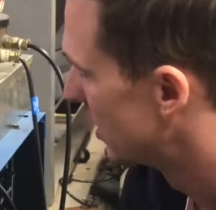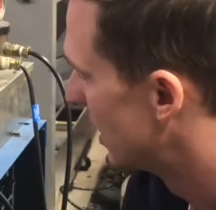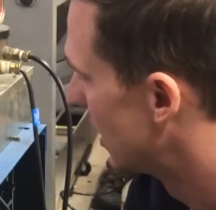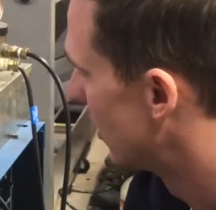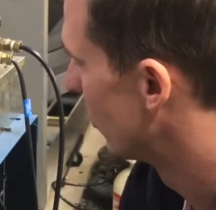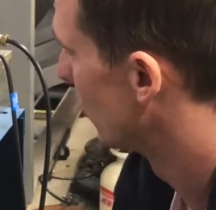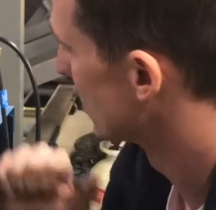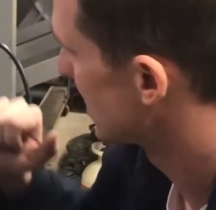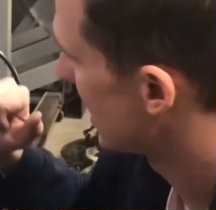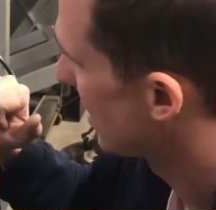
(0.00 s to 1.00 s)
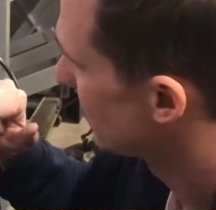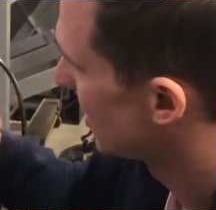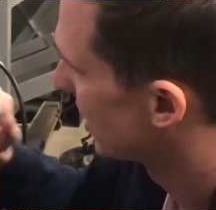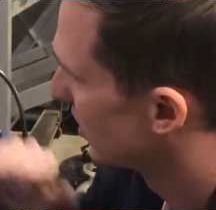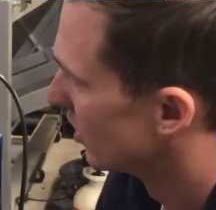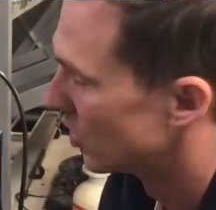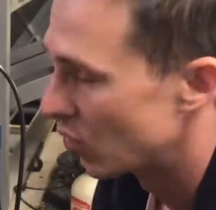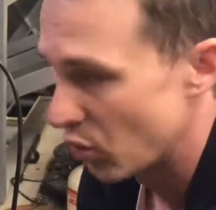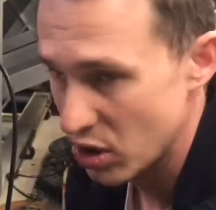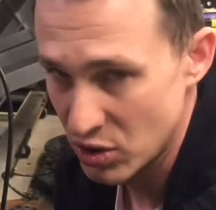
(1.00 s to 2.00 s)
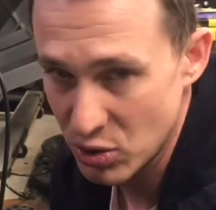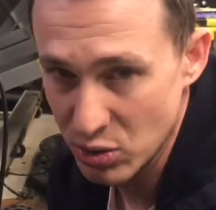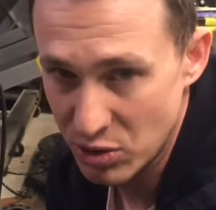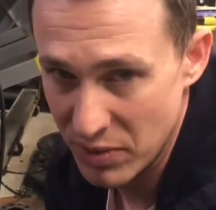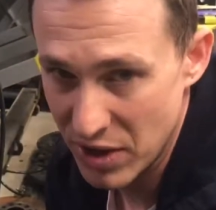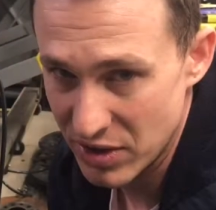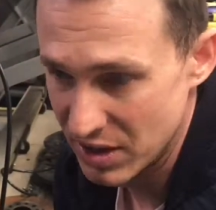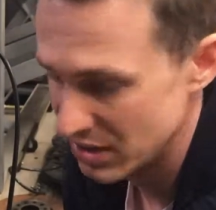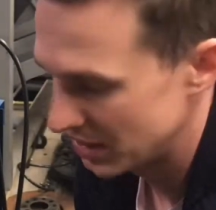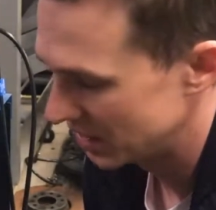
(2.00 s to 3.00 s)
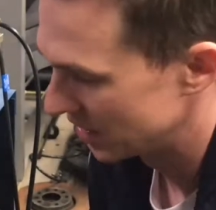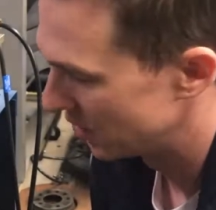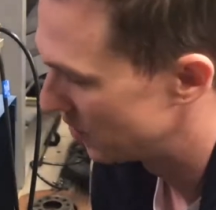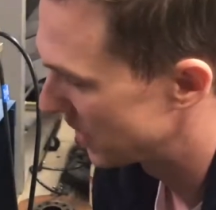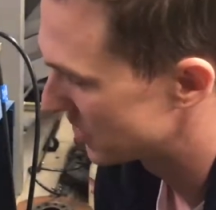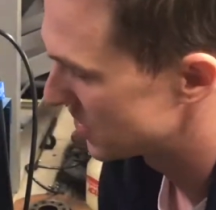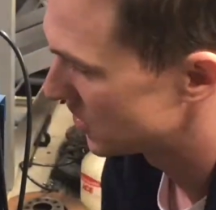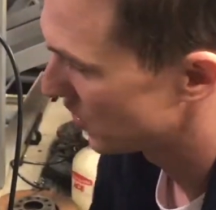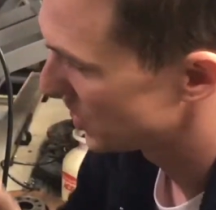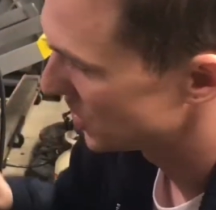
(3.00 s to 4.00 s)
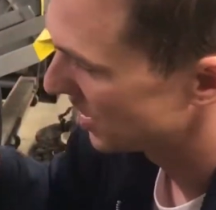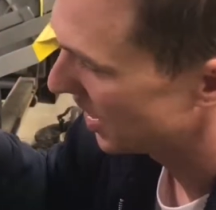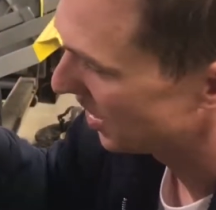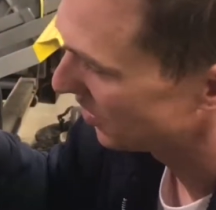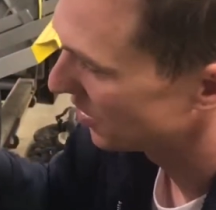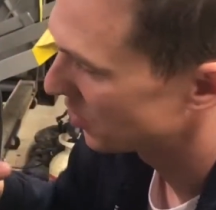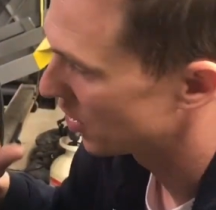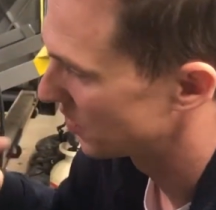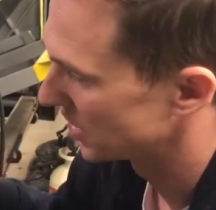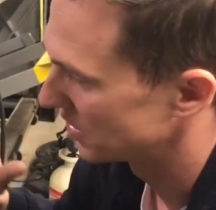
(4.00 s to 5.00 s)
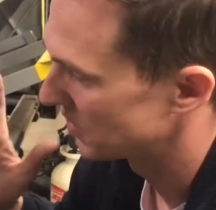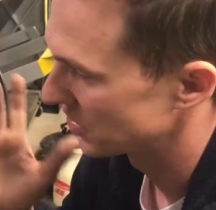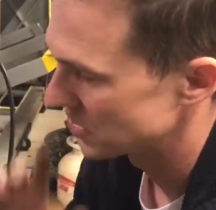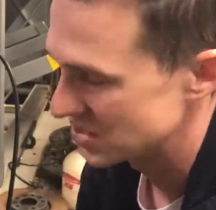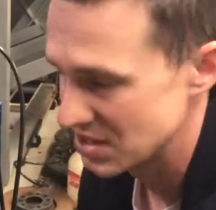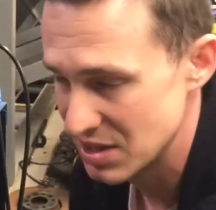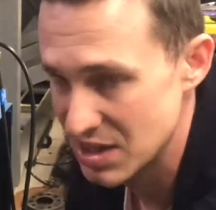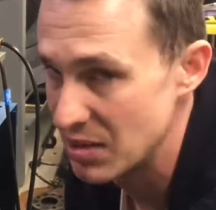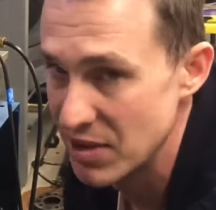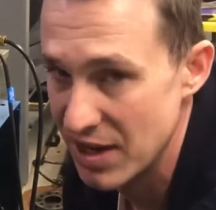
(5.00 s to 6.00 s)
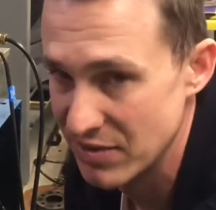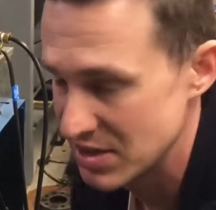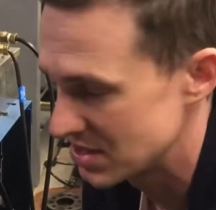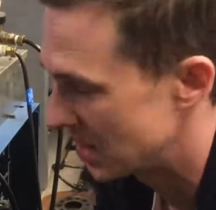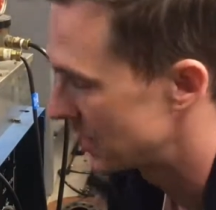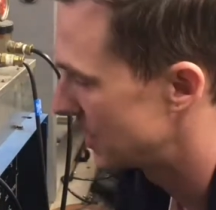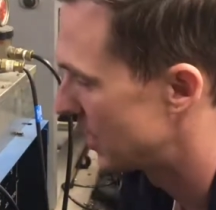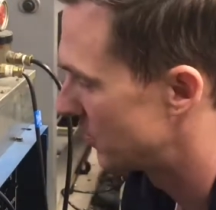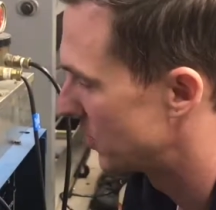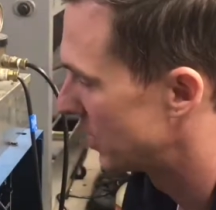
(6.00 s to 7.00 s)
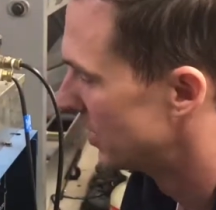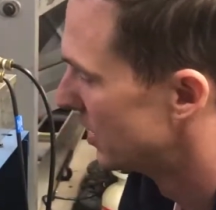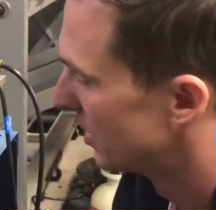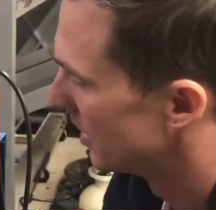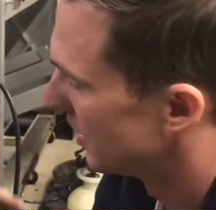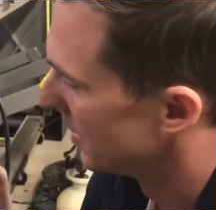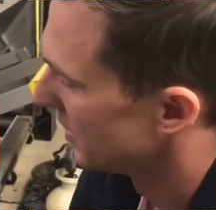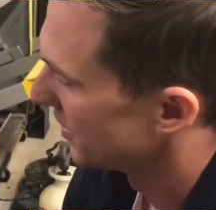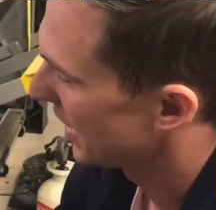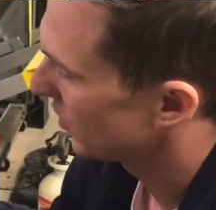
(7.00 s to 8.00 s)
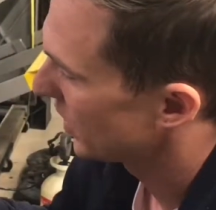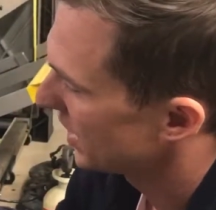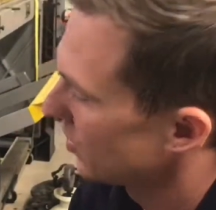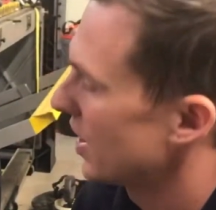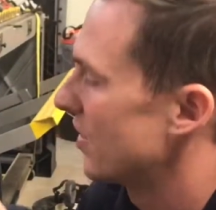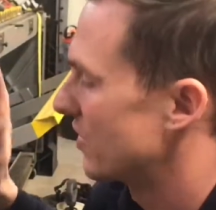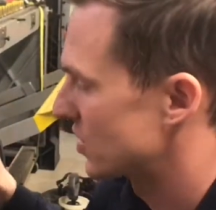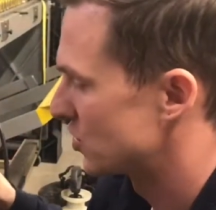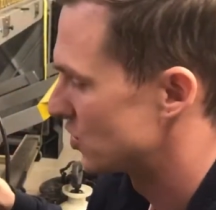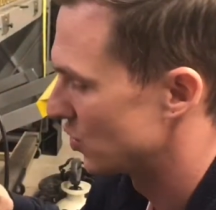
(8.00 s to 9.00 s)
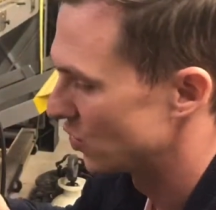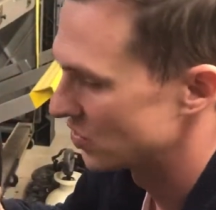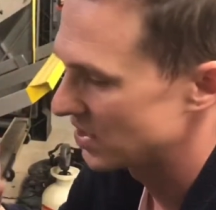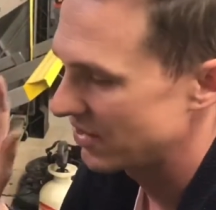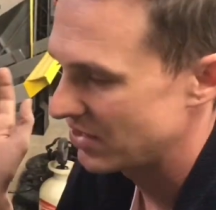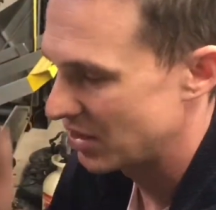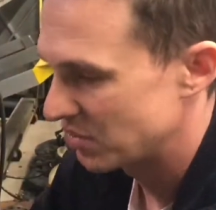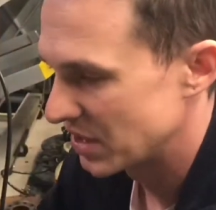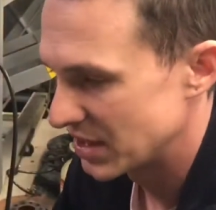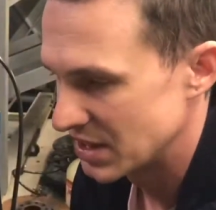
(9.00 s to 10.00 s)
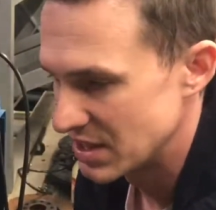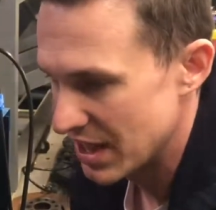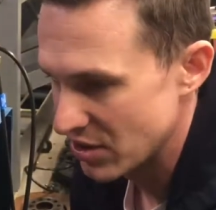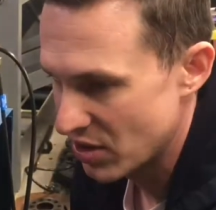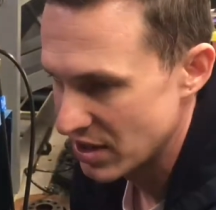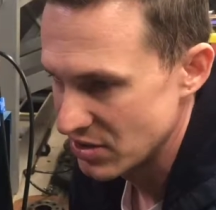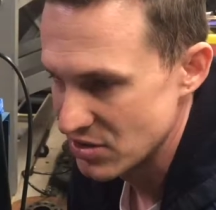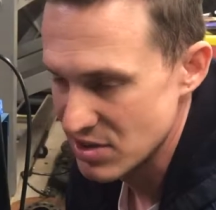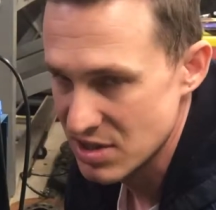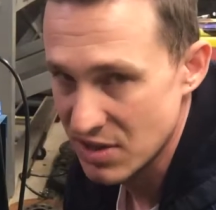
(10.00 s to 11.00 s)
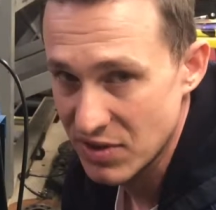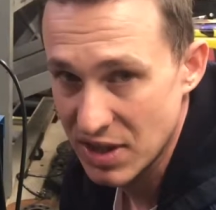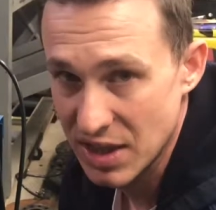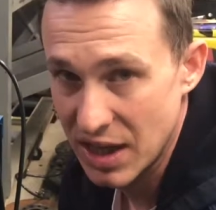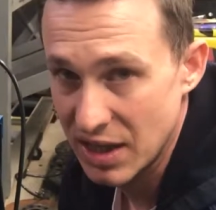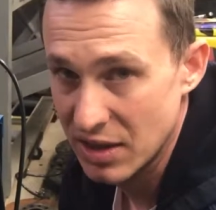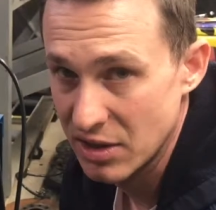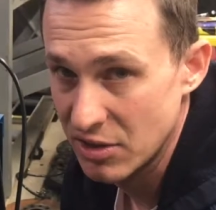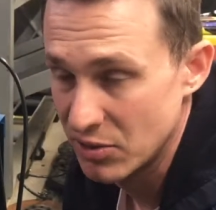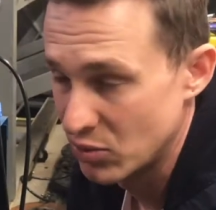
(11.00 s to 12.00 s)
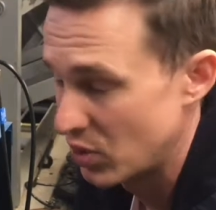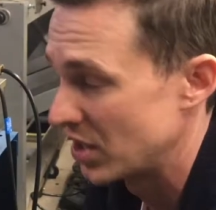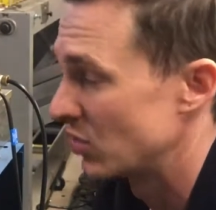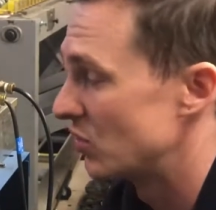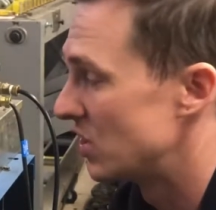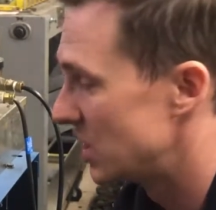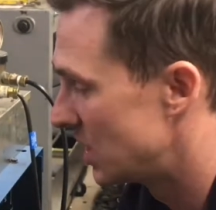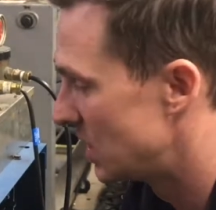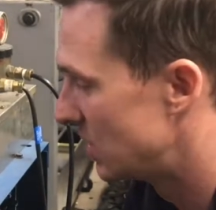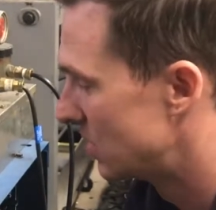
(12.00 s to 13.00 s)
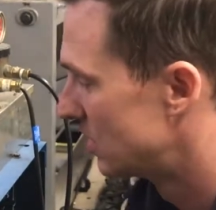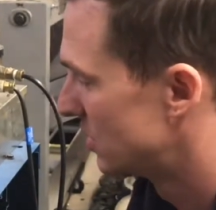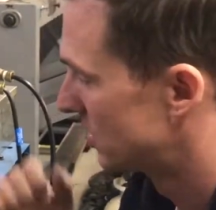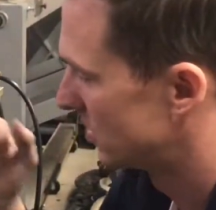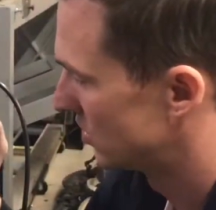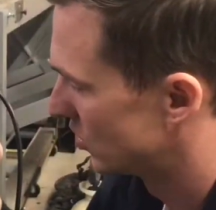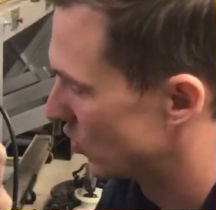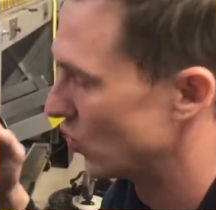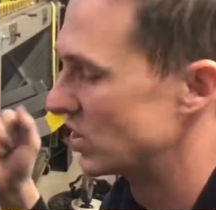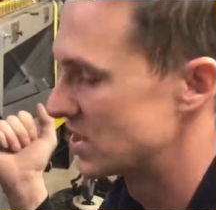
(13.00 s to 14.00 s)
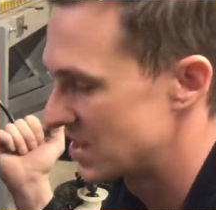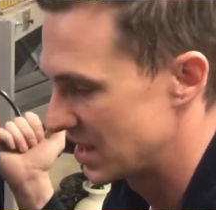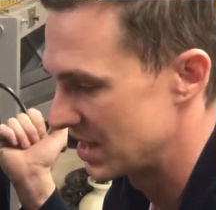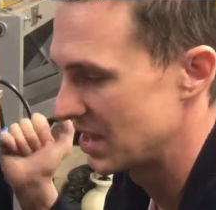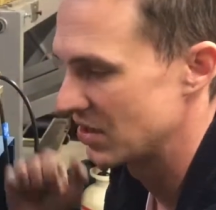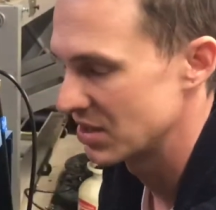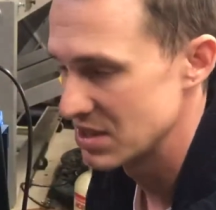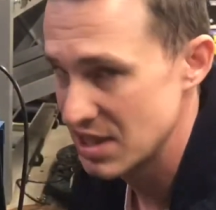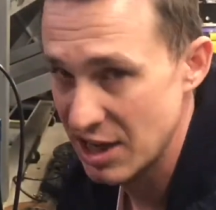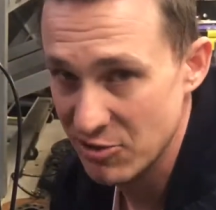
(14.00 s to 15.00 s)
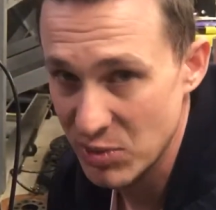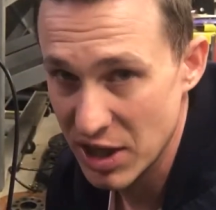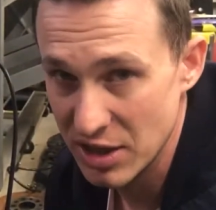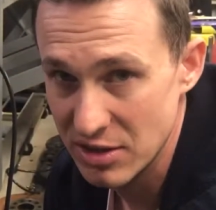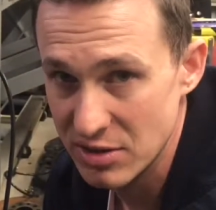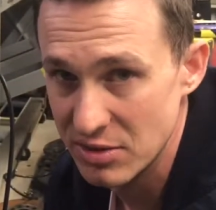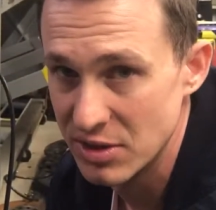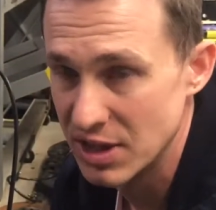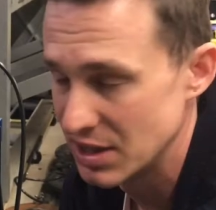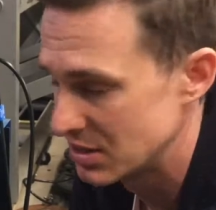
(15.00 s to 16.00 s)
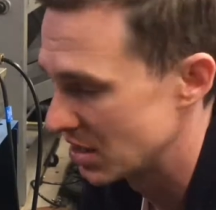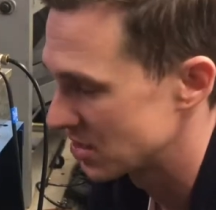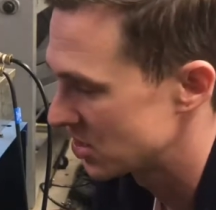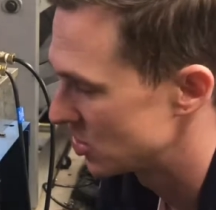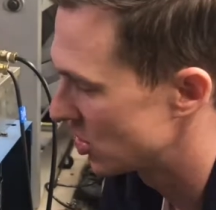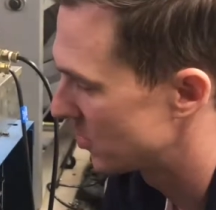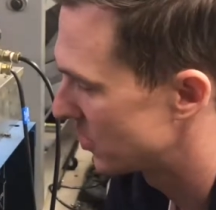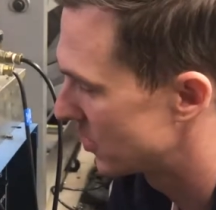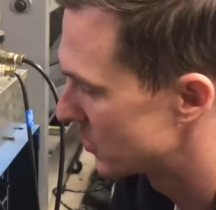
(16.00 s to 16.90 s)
Uh, once I have my water cooler mounted in a better situation, I might permanently mount this to the top. I haven't decided yet, but that way I don't have extra tools. I've got plenty of die grinders and stuff like that where I don't need one sticking out the side of my uh, tungsten sharpener.